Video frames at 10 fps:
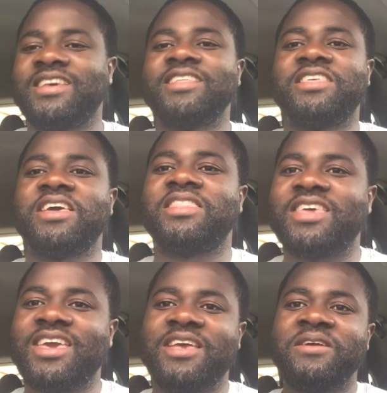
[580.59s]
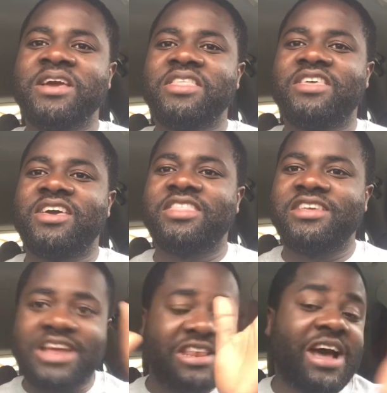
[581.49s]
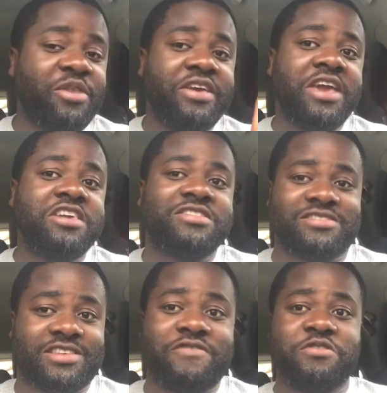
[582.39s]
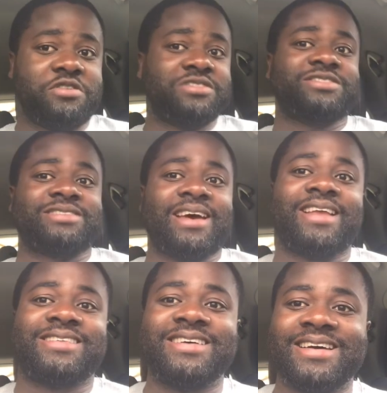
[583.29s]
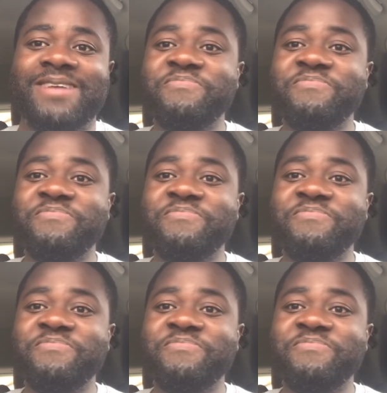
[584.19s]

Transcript: and now the Asians. Have you noticed that?